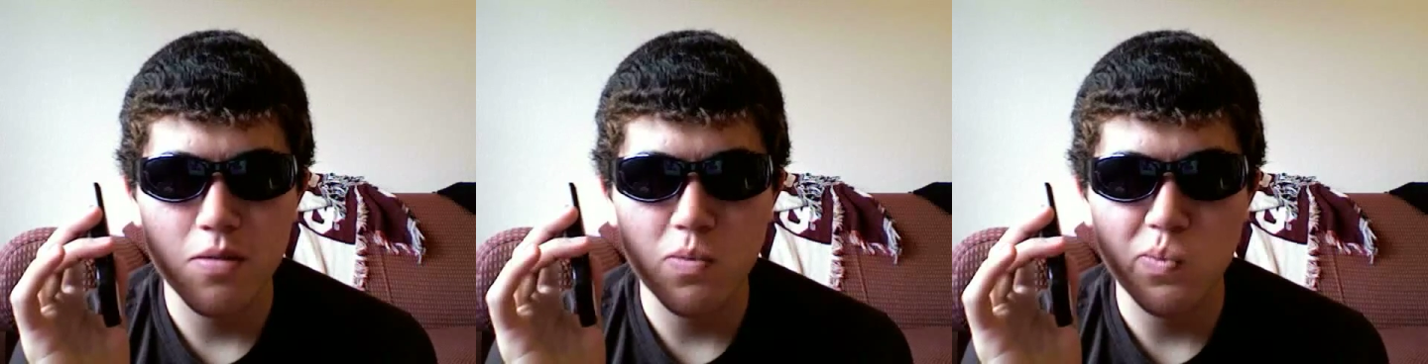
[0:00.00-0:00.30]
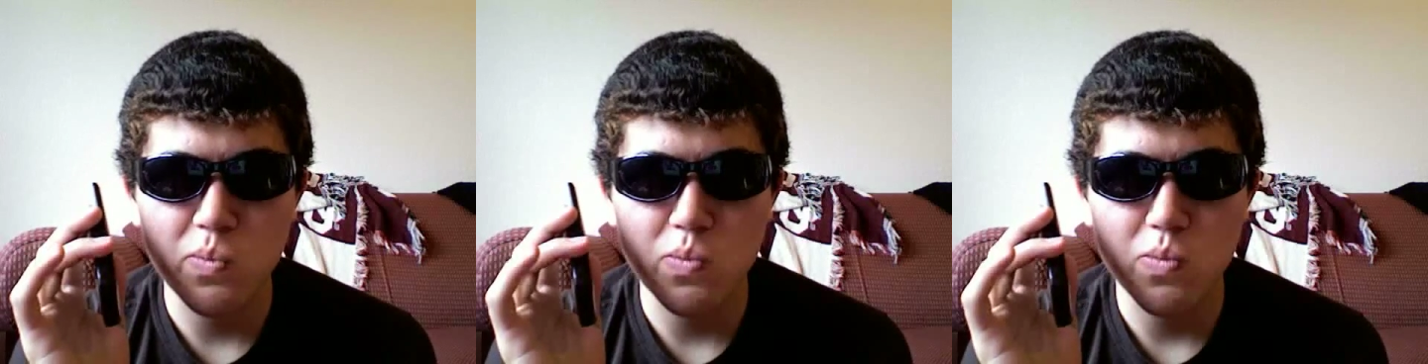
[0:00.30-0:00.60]

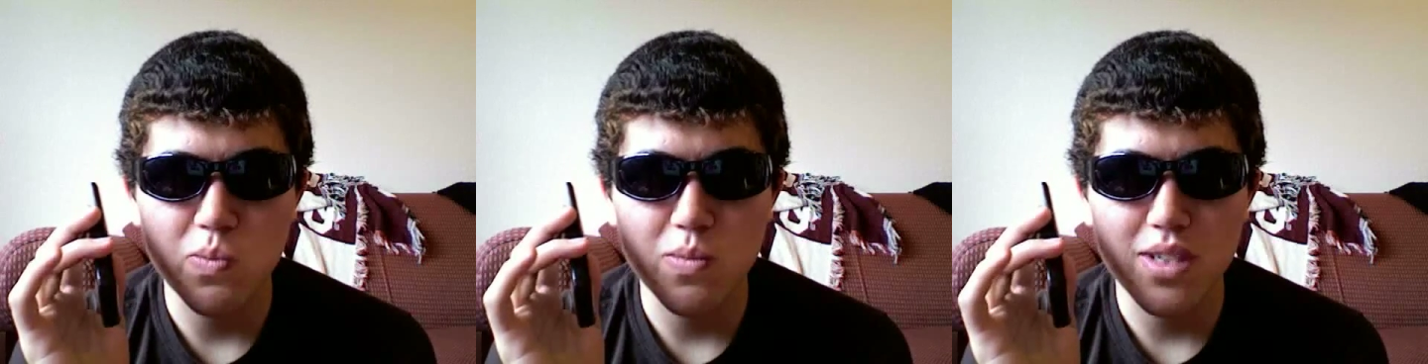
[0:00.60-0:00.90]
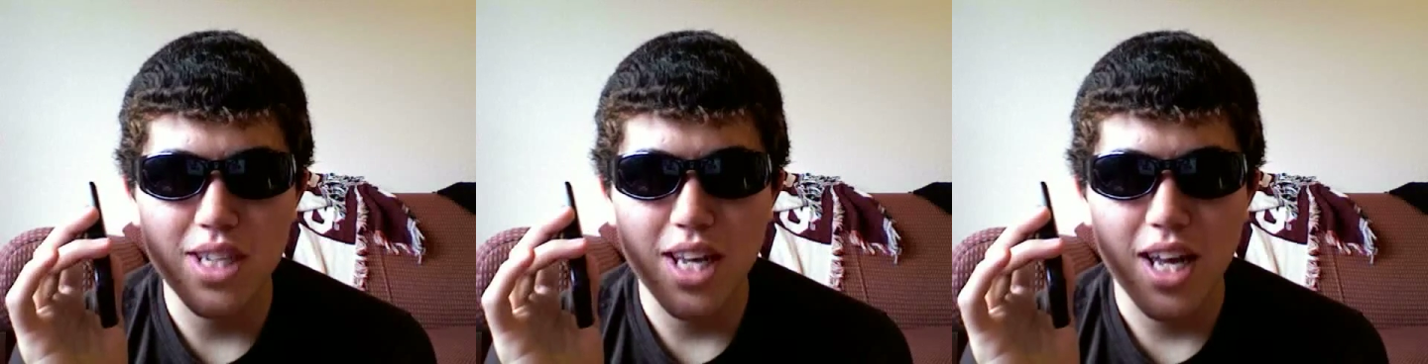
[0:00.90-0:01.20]
This is.
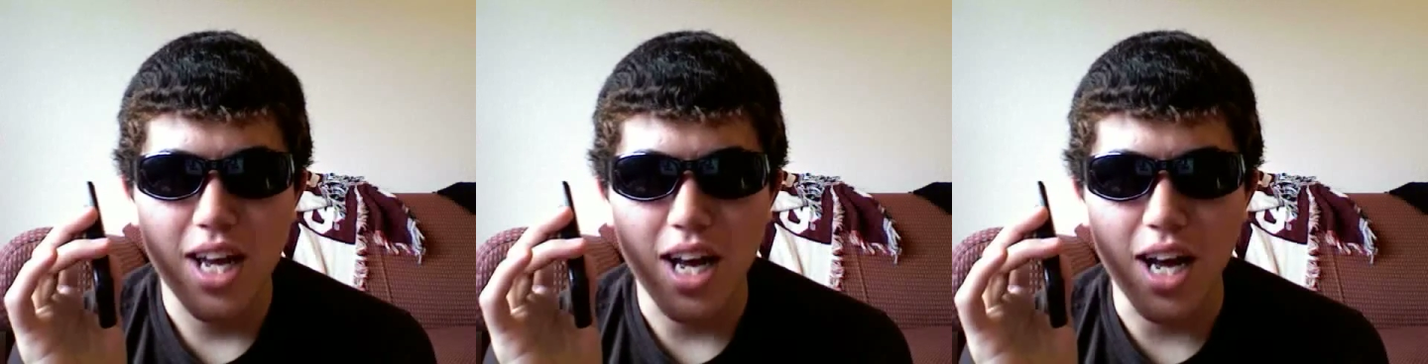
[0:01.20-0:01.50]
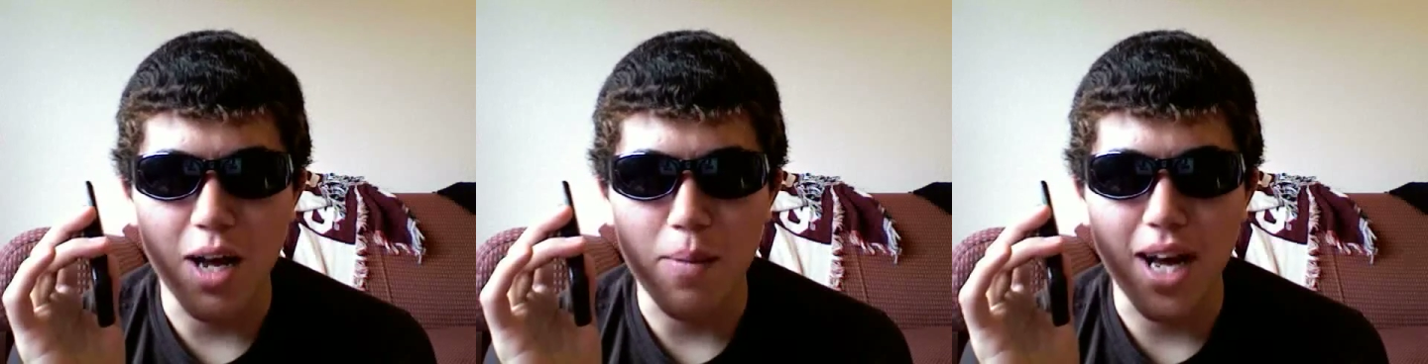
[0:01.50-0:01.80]

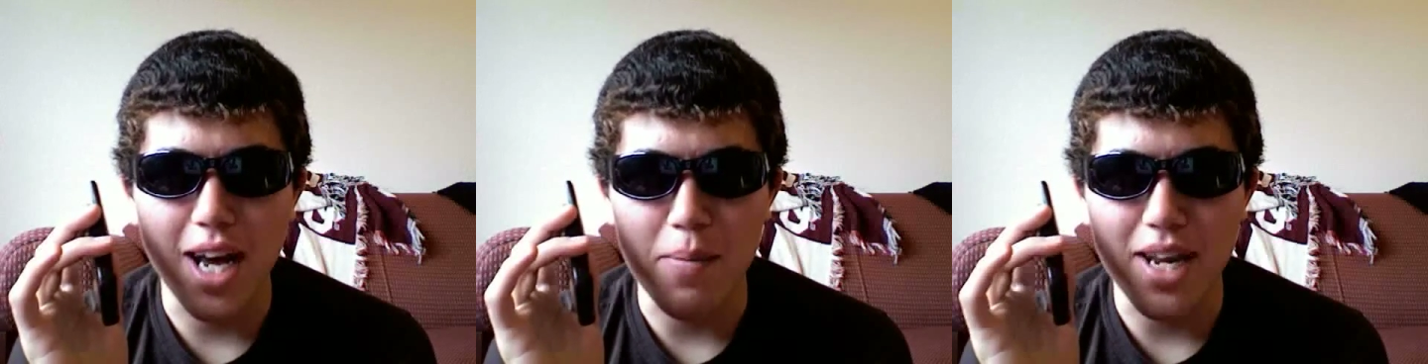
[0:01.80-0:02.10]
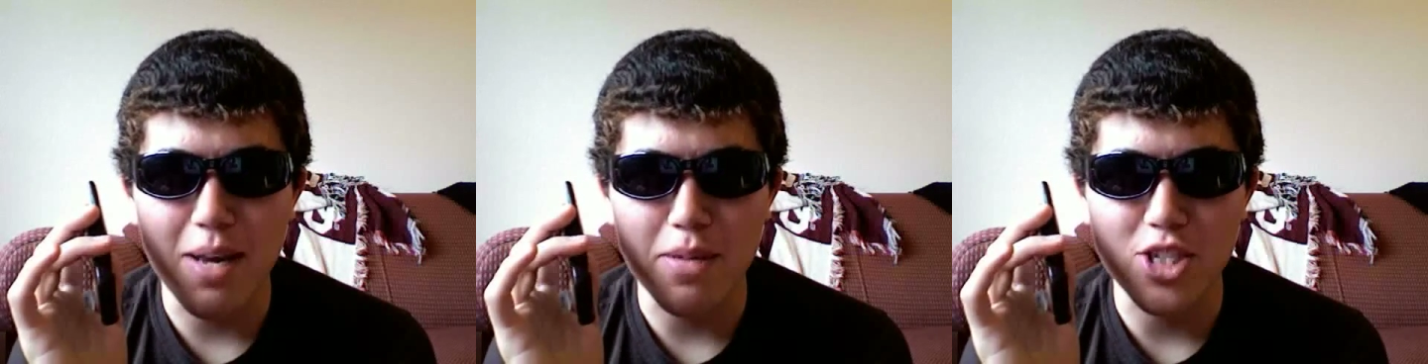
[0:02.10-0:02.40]
Um, hi,
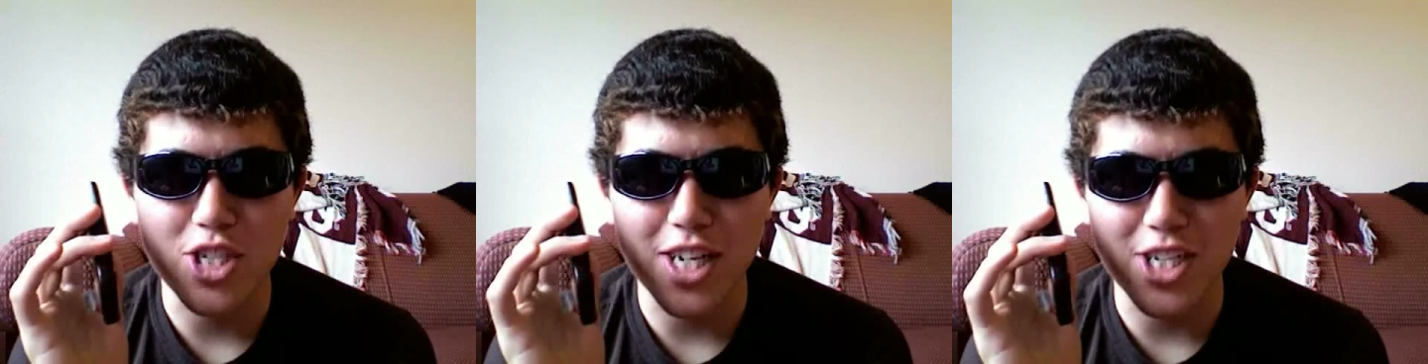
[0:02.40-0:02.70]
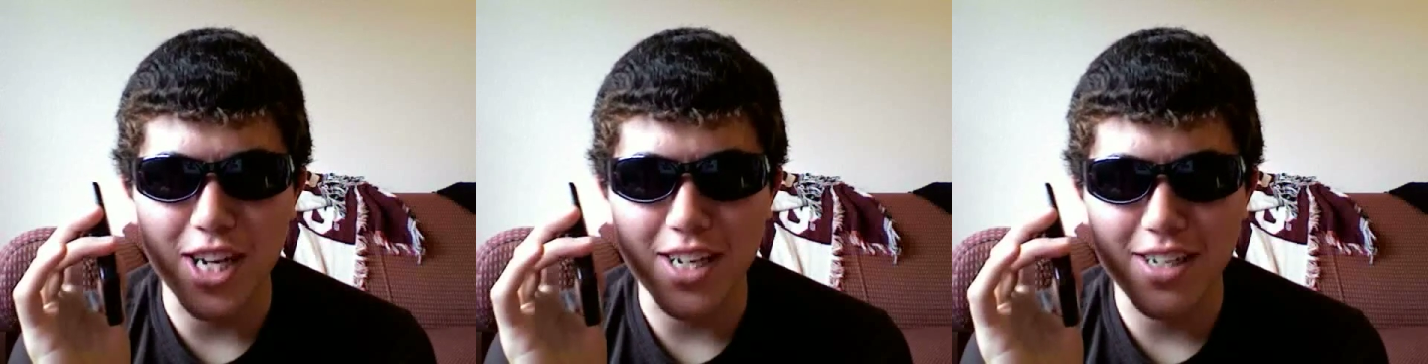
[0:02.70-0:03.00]
my name is
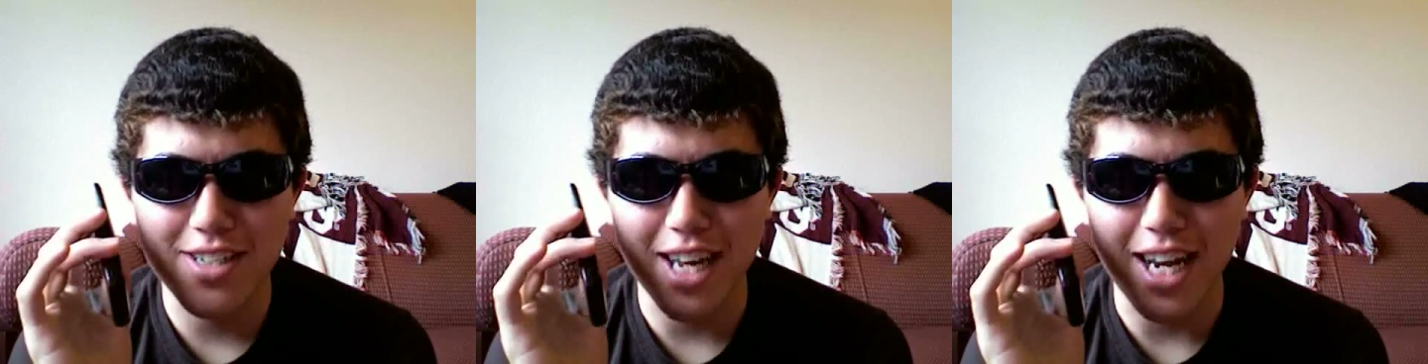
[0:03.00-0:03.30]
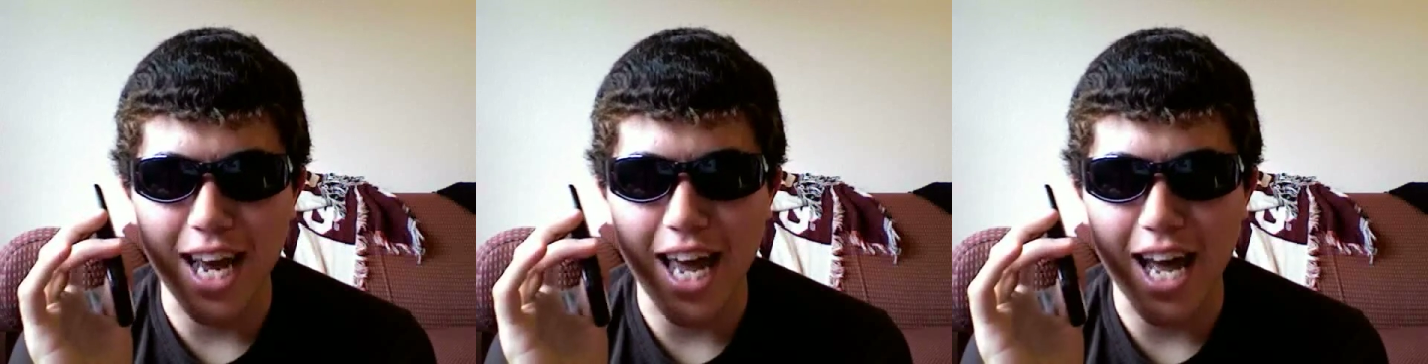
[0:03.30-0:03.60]
Jay Jenks,
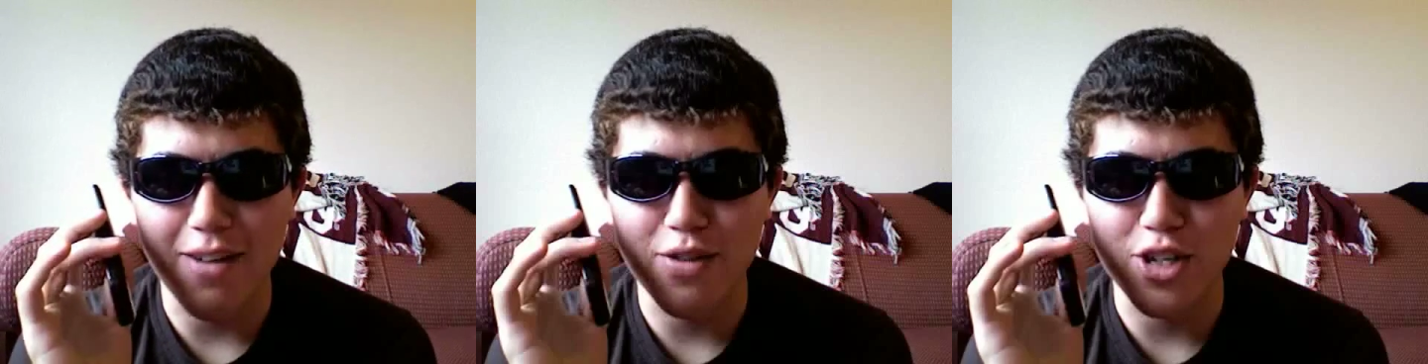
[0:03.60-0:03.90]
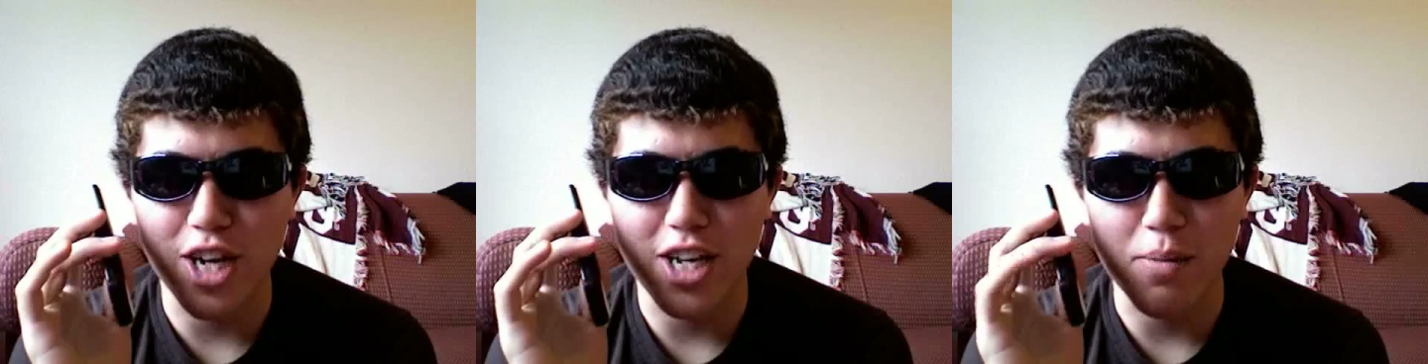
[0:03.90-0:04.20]
and I
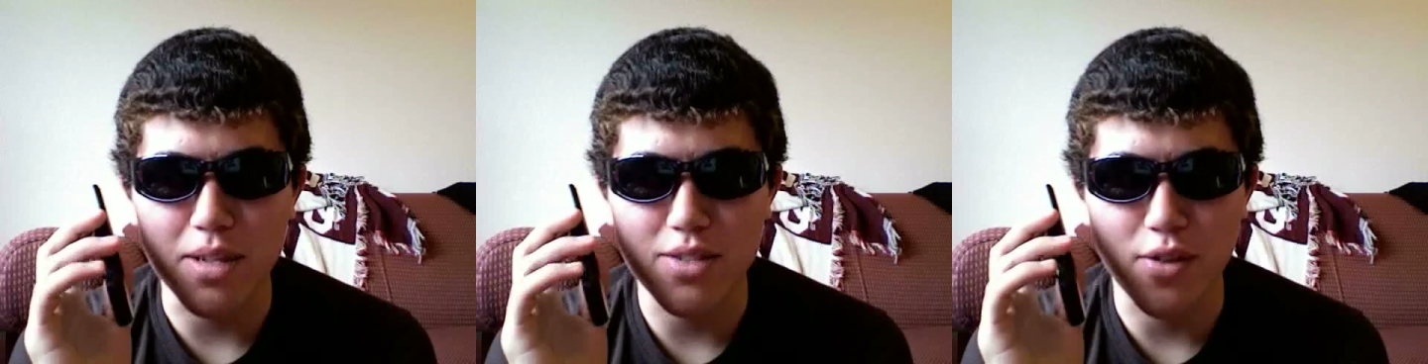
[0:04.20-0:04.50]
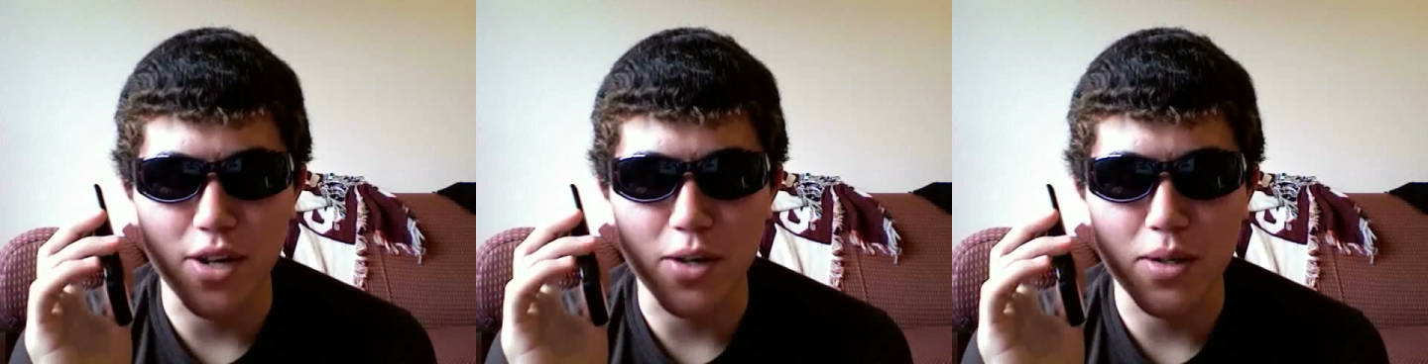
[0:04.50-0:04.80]
have your documents
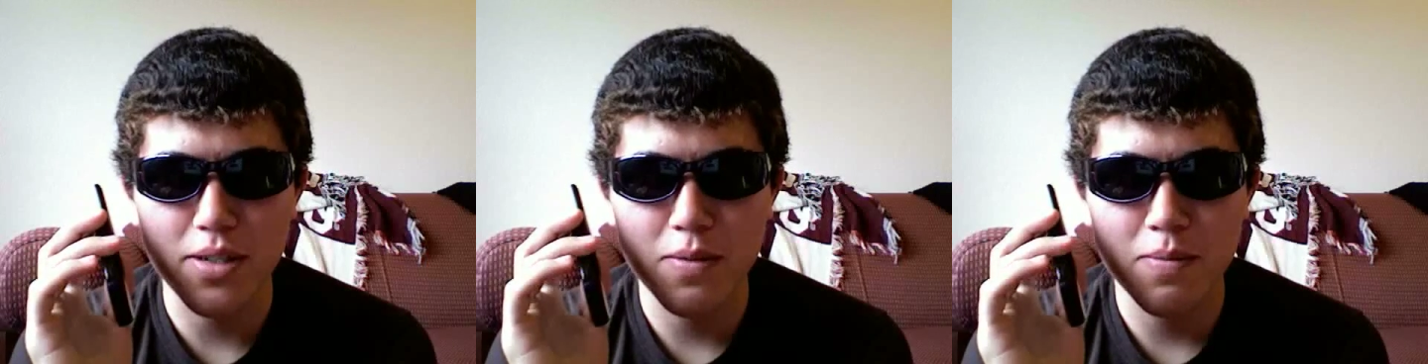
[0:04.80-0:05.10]
for you.